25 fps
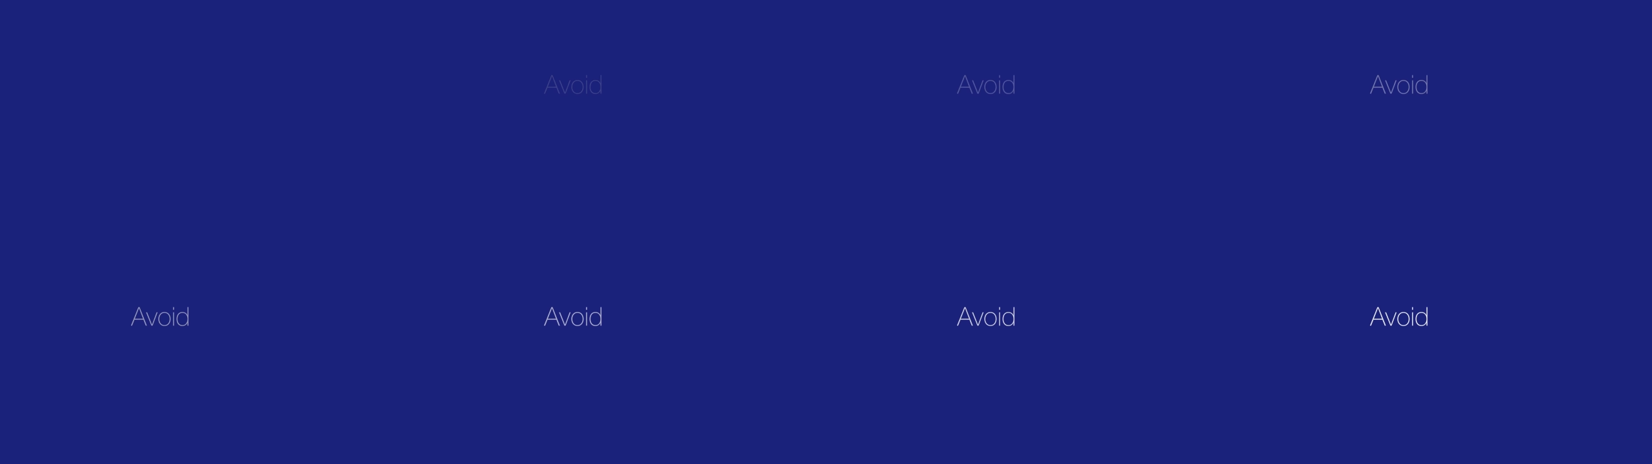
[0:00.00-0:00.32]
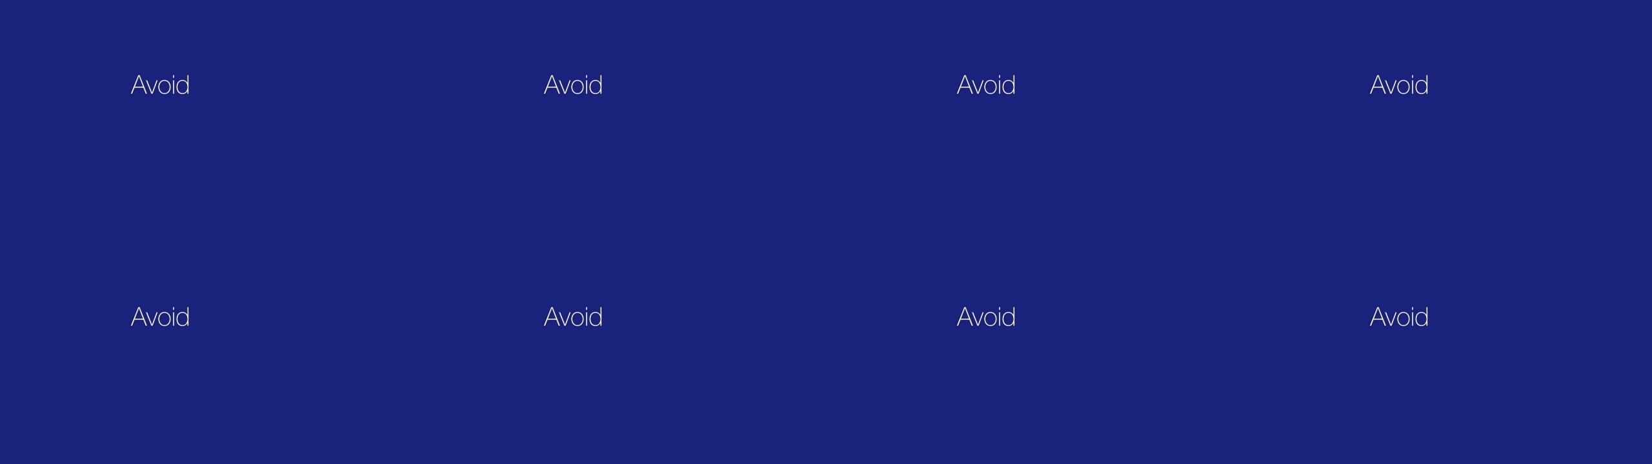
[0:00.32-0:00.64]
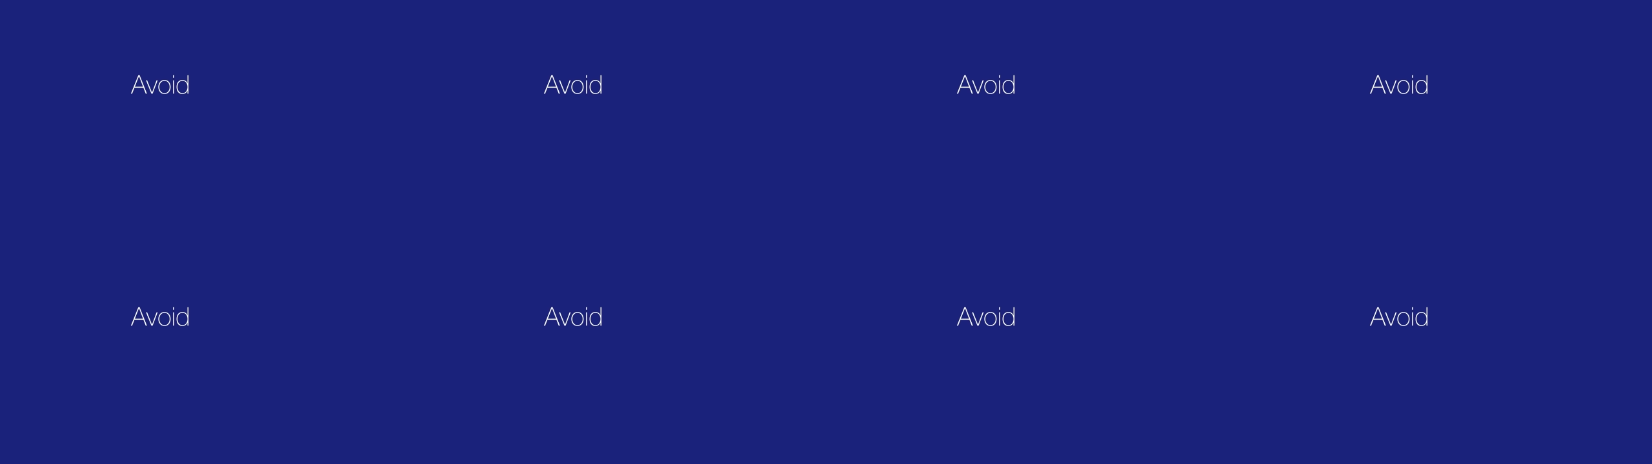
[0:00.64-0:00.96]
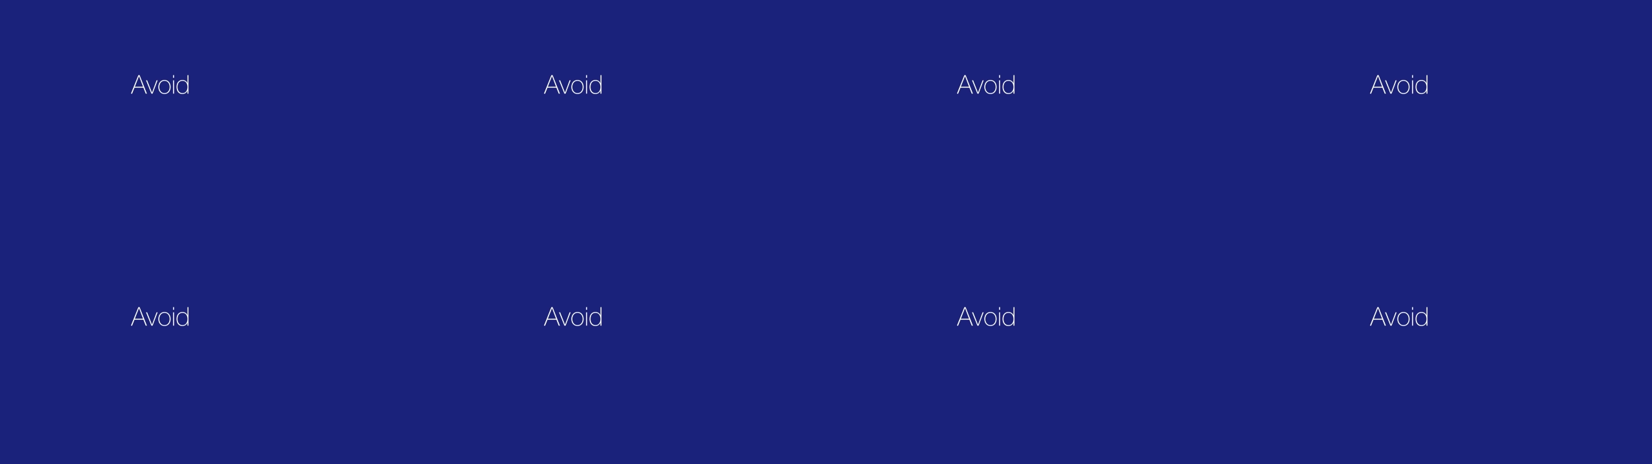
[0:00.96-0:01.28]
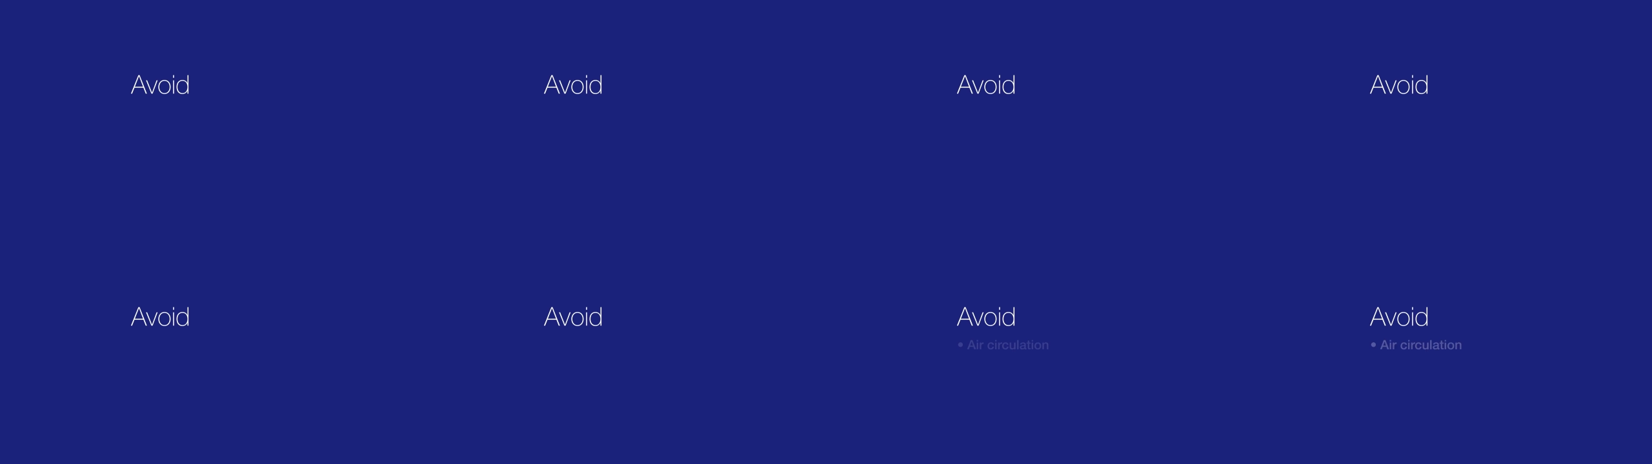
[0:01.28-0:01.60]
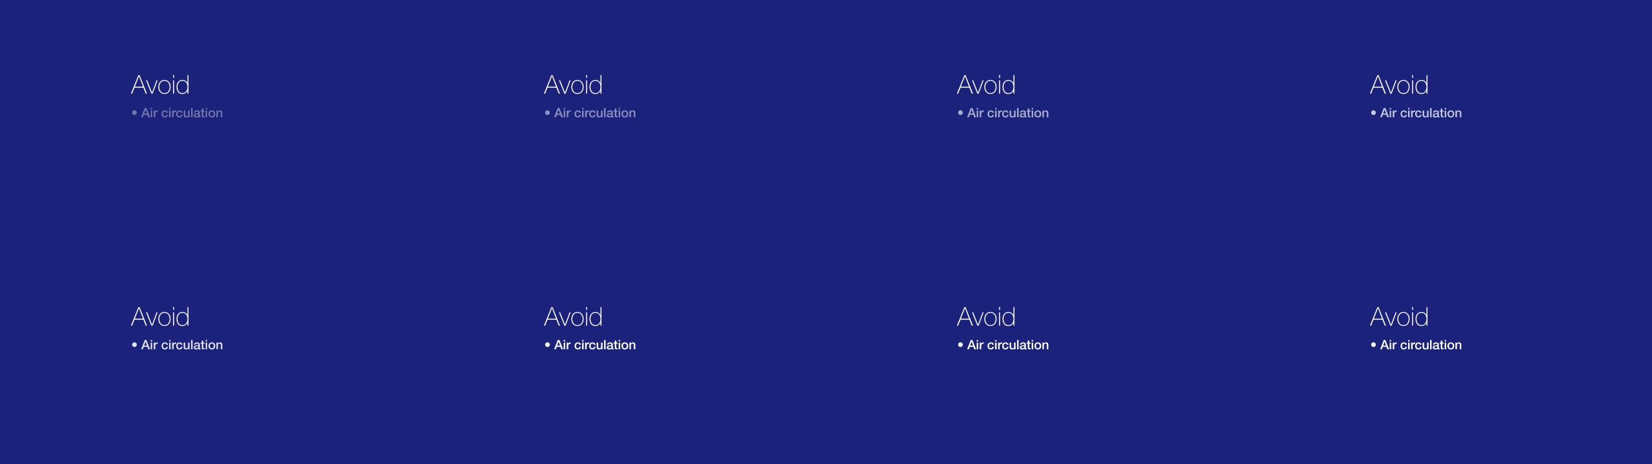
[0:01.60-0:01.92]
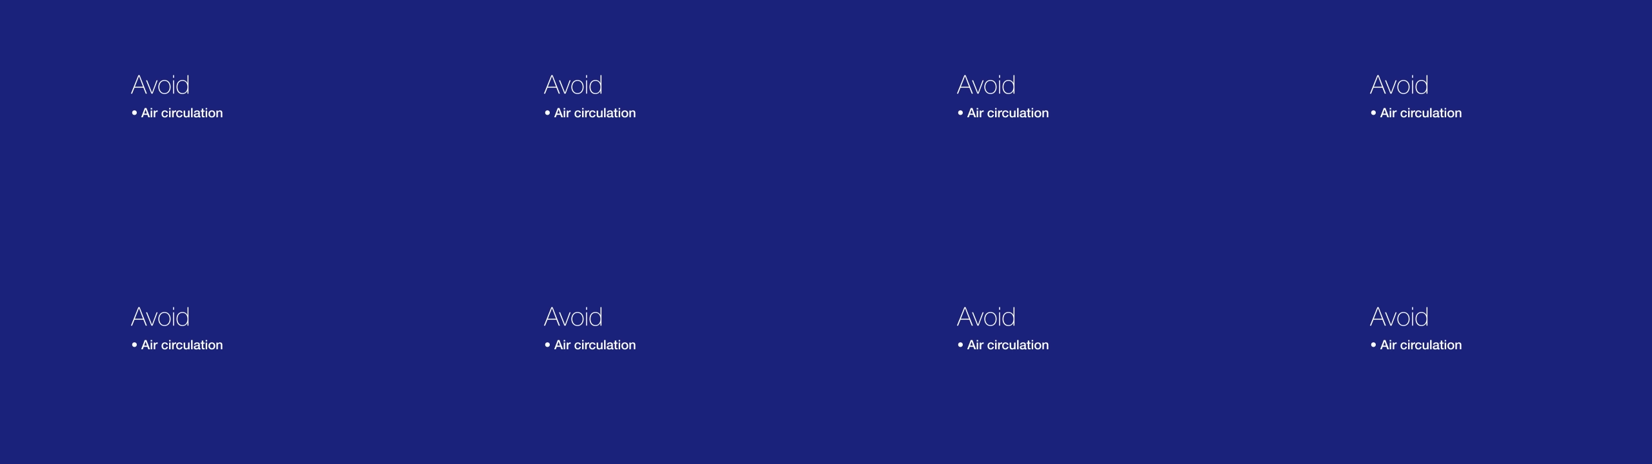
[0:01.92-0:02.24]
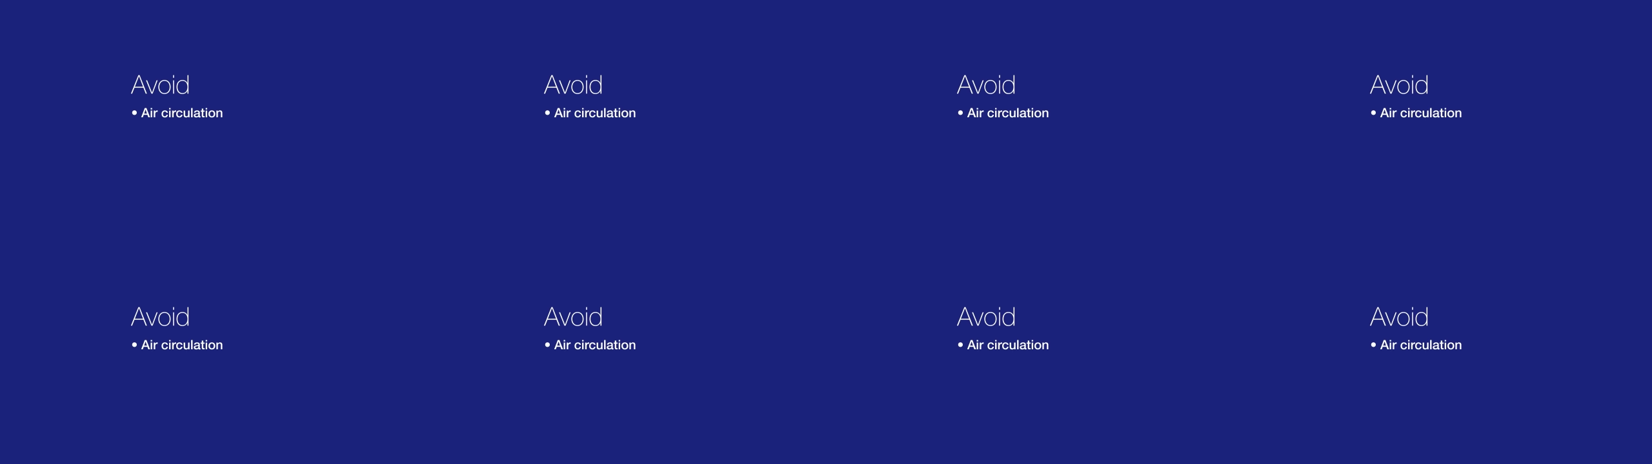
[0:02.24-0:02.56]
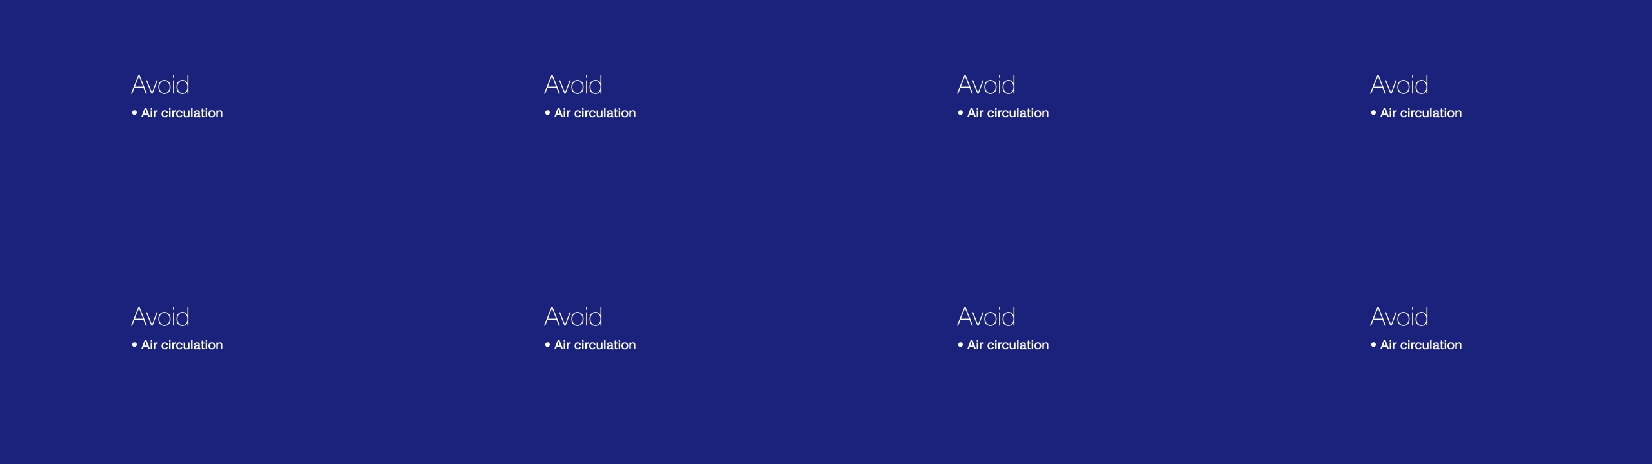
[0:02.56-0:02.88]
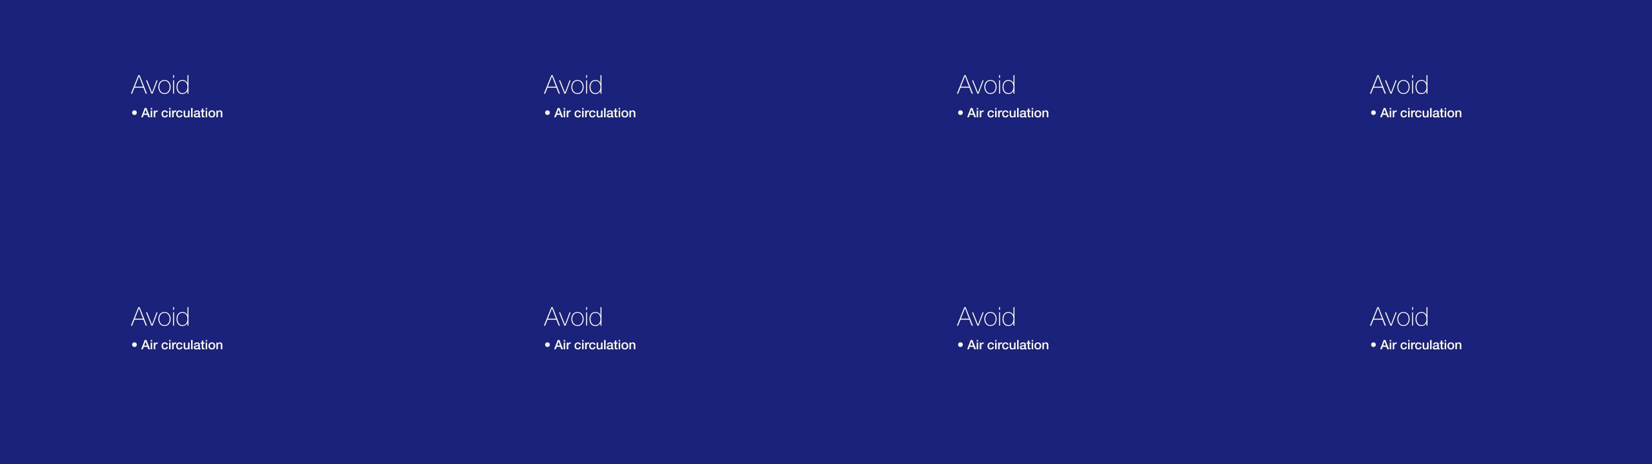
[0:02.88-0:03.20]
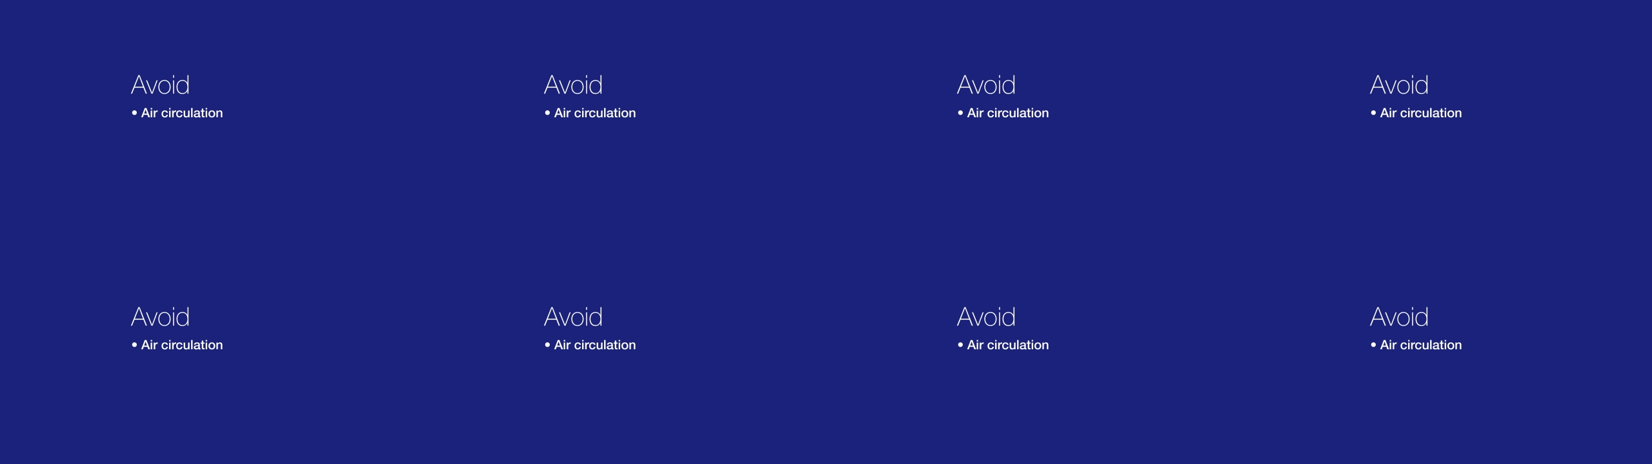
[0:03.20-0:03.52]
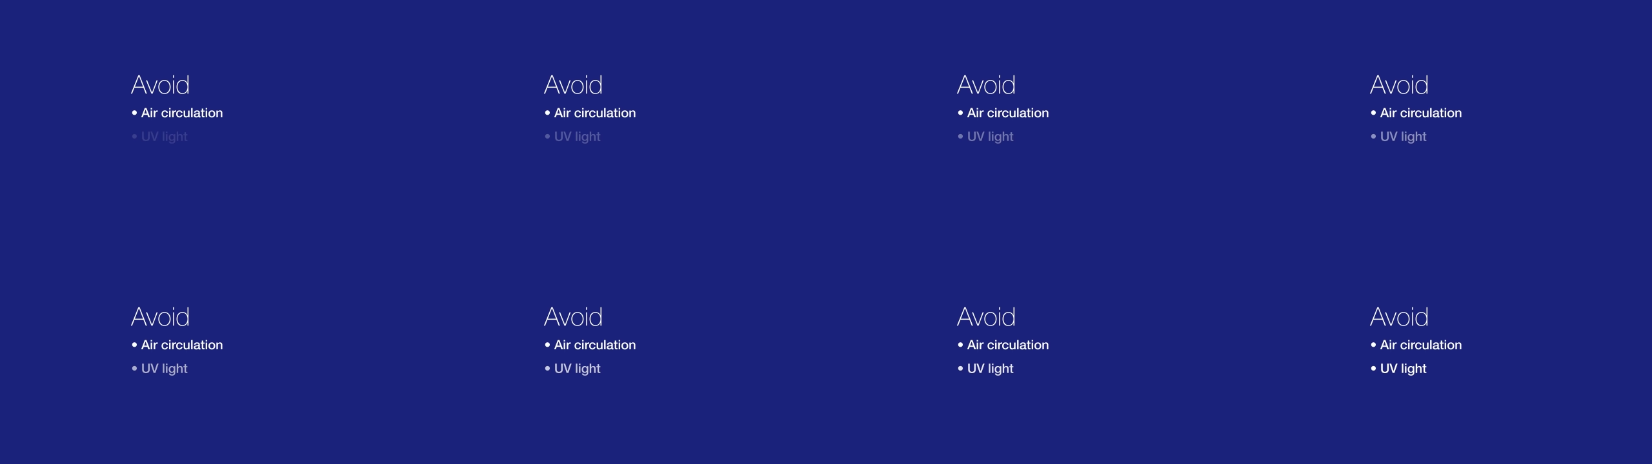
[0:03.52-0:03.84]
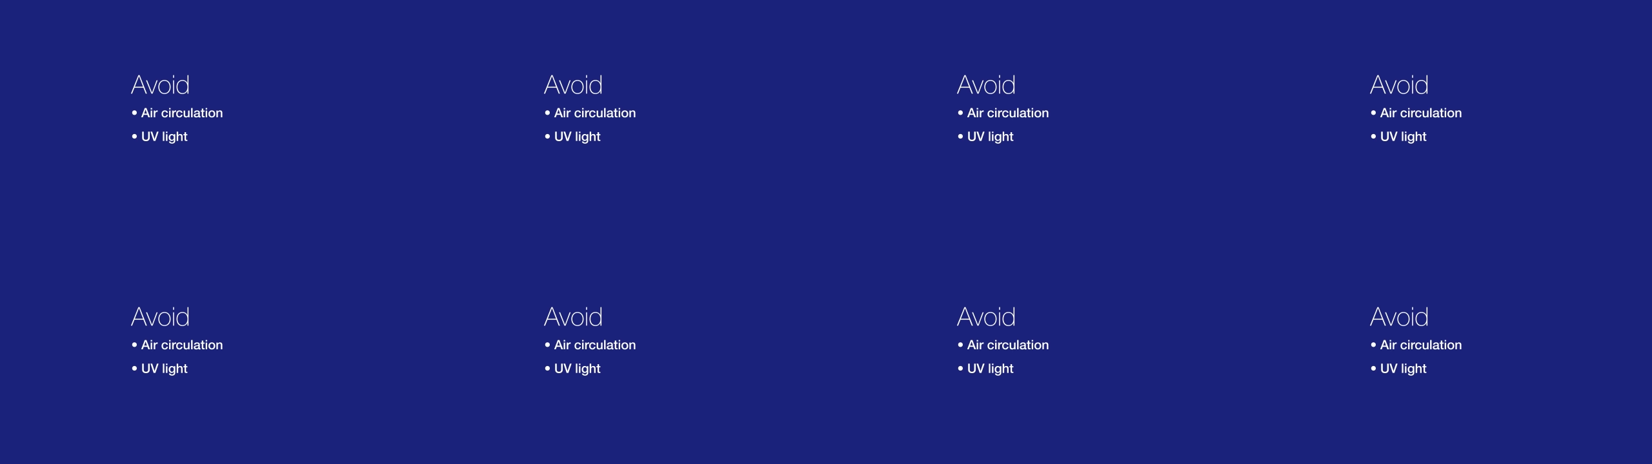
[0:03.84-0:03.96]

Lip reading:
(no speaker visible)